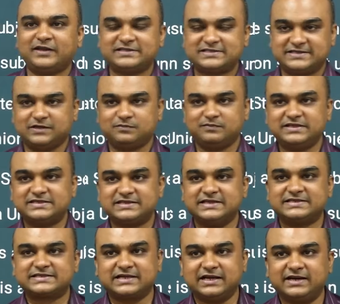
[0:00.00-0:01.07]
statements
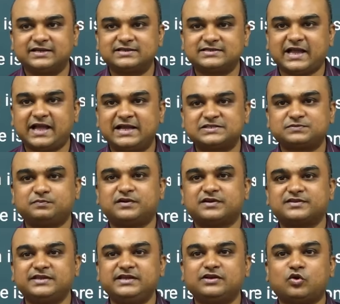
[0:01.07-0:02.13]
is correct as per
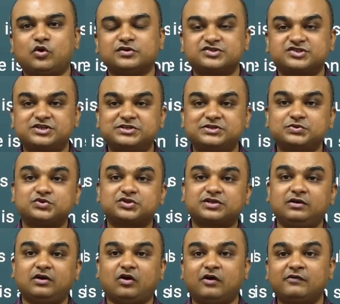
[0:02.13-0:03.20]
the
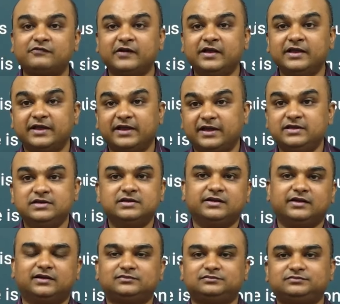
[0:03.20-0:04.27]
Constitution of
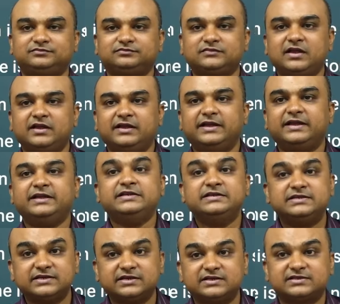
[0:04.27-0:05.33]
India?
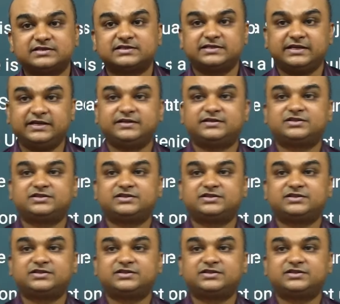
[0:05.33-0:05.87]
Interstate